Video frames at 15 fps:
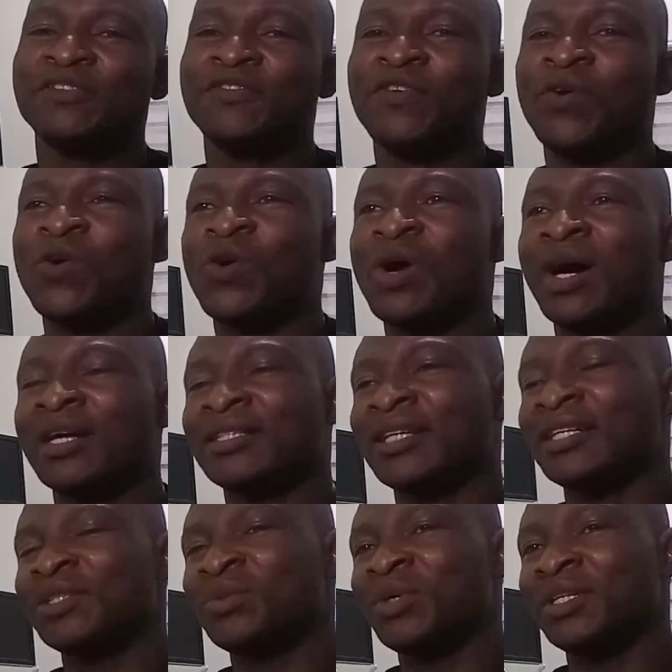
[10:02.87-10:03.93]
for
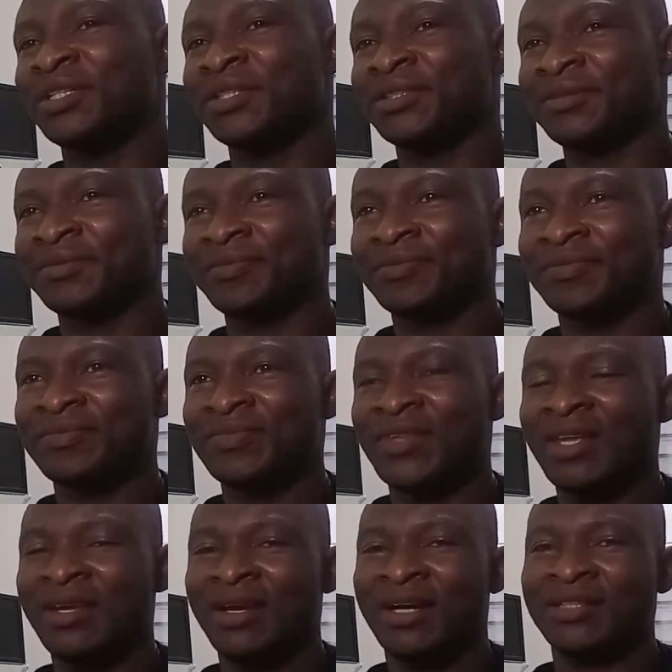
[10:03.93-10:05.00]
attenuation?
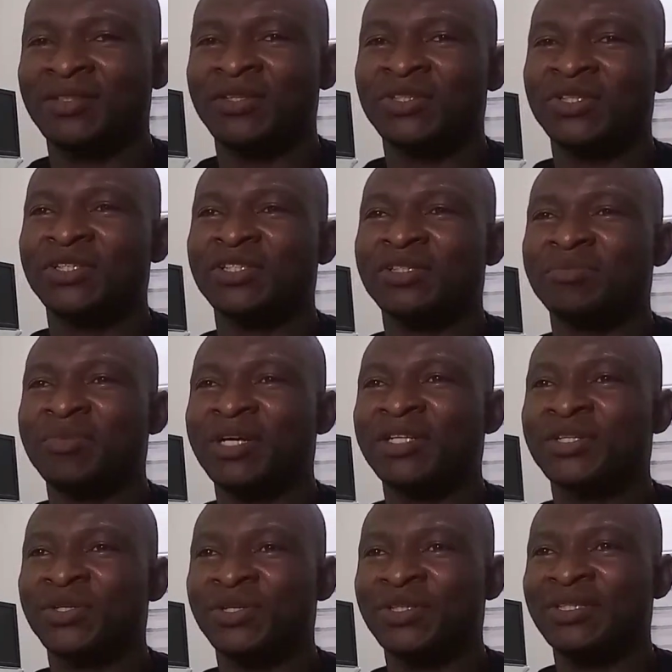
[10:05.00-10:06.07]
Attenuation is
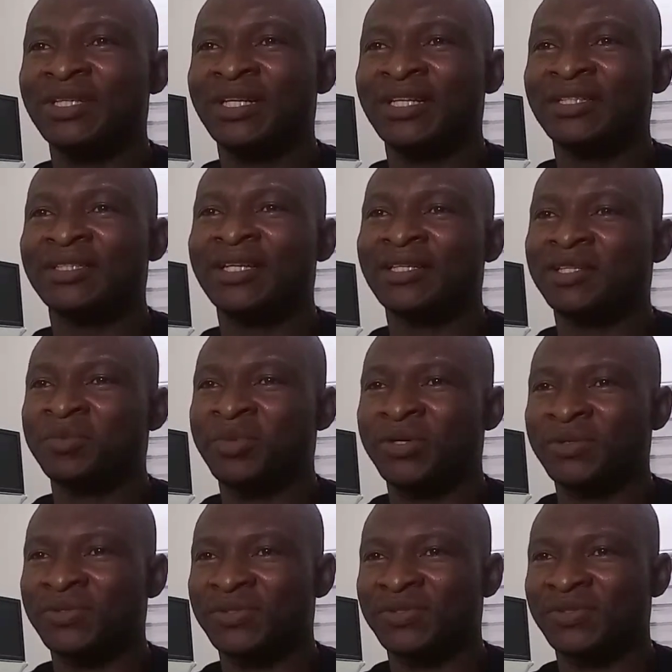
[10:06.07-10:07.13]
measured in
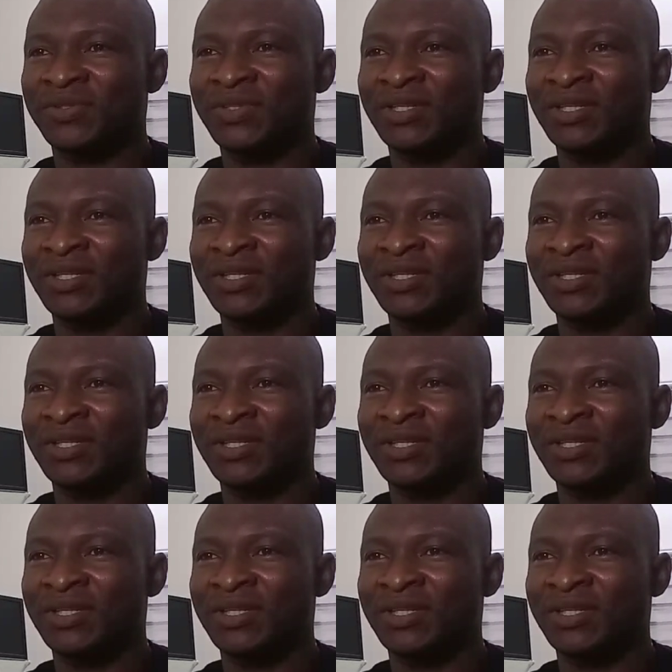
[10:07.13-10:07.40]
decibels.